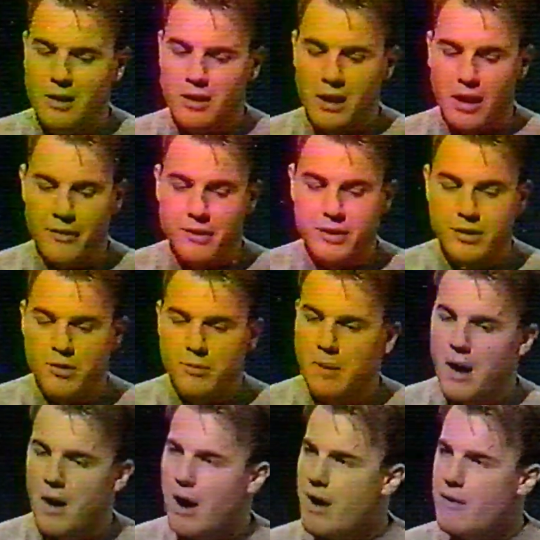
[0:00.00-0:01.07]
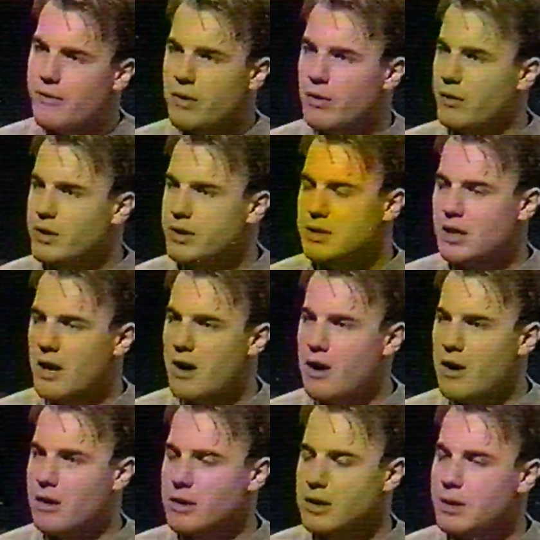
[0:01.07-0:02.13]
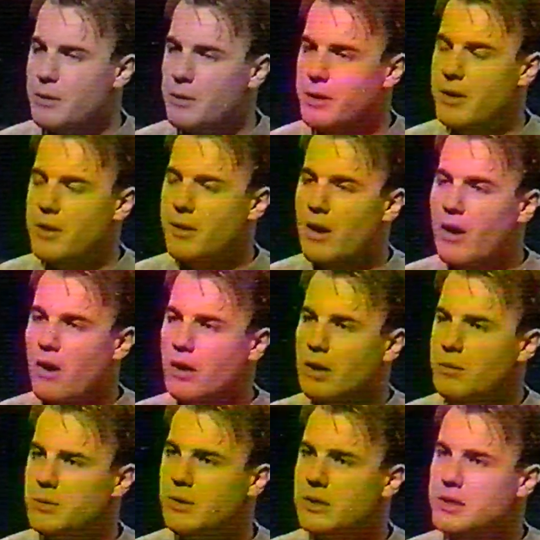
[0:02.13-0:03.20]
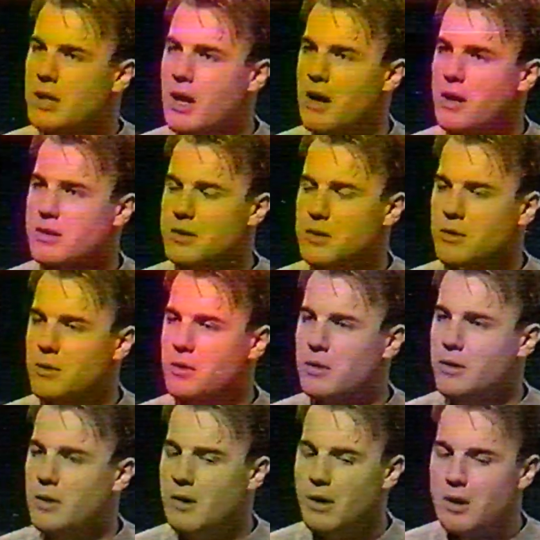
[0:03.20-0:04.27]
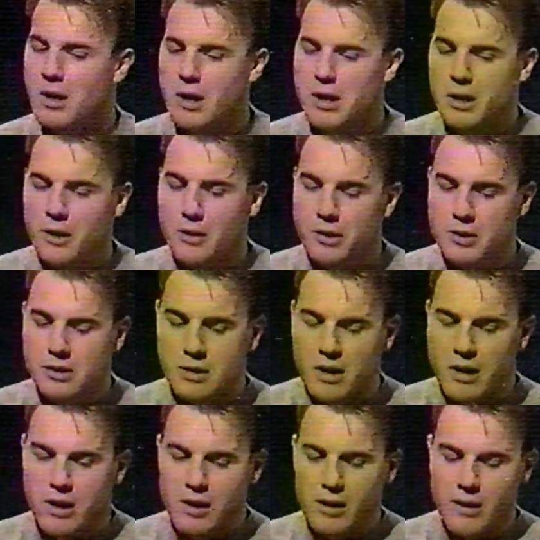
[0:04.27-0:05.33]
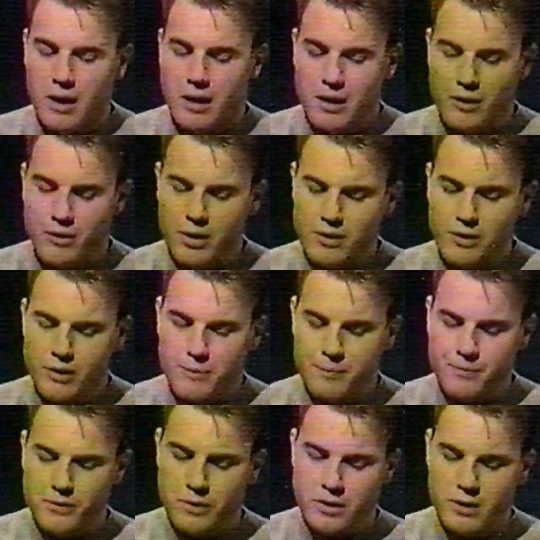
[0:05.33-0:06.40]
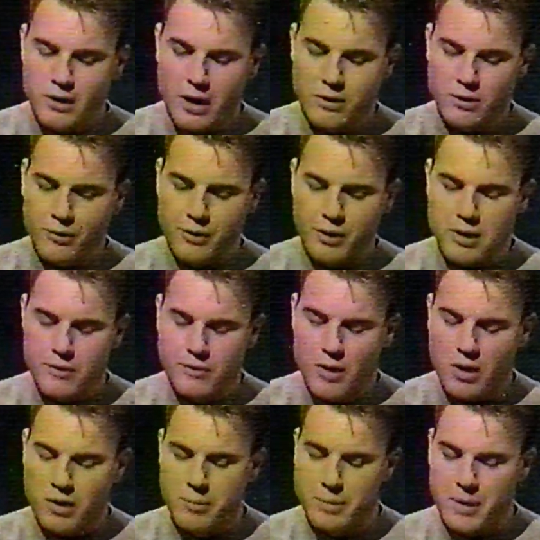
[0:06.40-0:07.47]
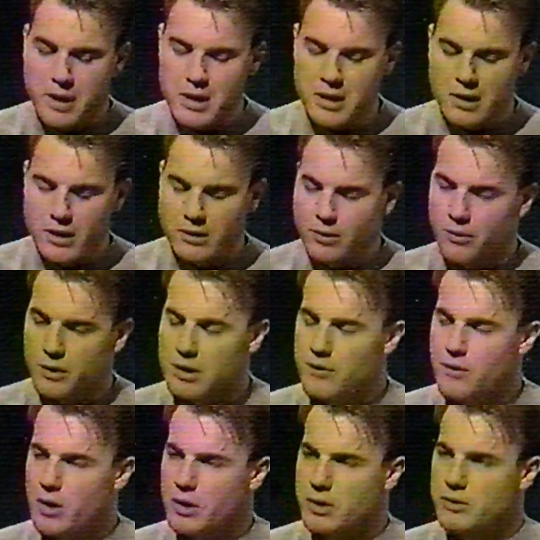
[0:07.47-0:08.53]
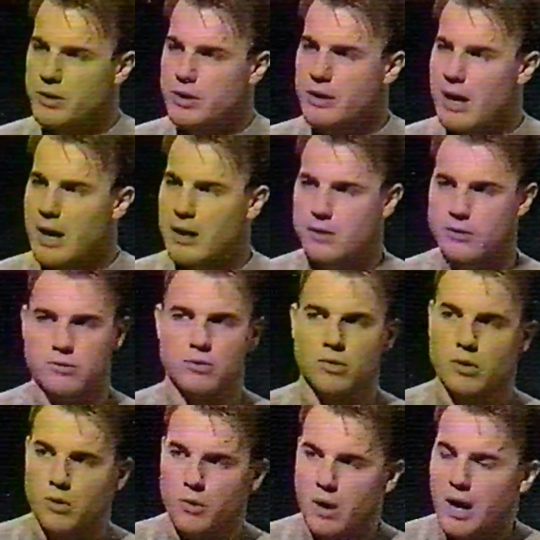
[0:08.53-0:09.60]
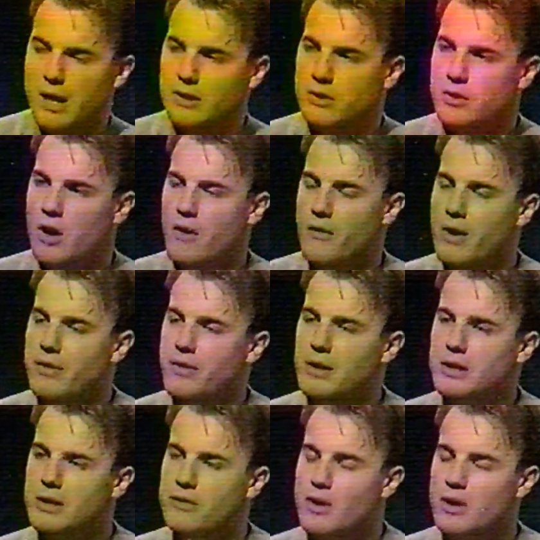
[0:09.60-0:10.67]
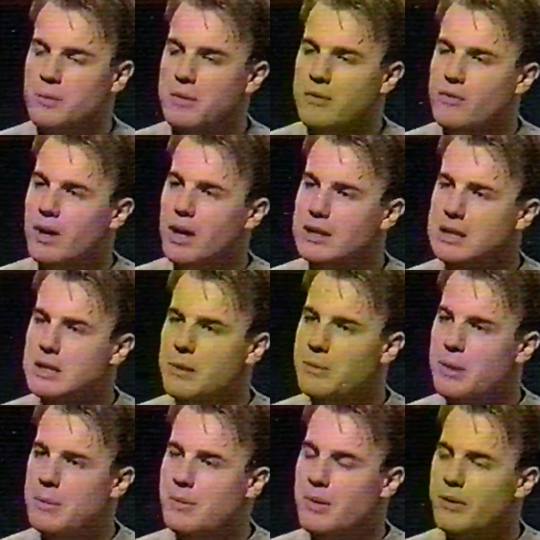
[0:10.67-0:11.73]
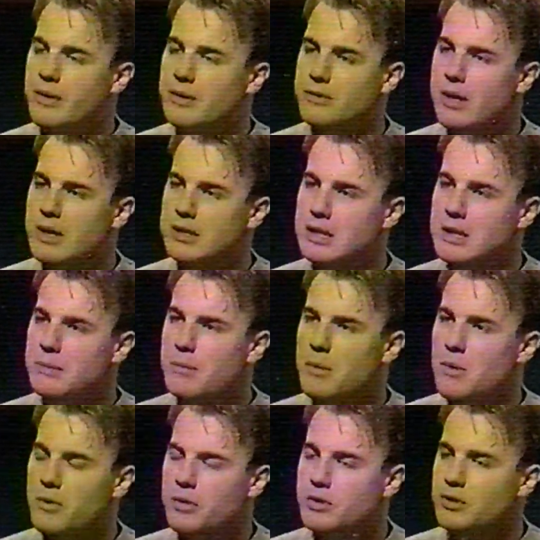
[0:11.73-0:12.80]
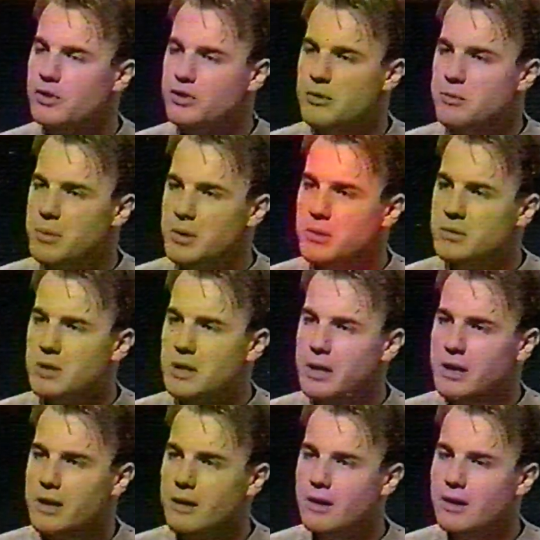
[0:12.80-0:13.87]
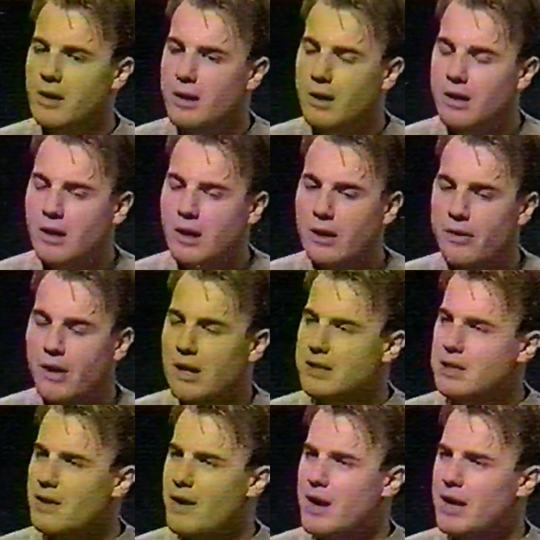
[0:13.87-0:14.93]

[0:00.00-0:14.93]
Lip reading: like they do about every other star, you know, whether they're Hollywood stars or, you know, and I think that, I don't think you've got to treat that as, whoa, hands off. I think you've got to be flattered that people are interested in more than just your music. And that's how I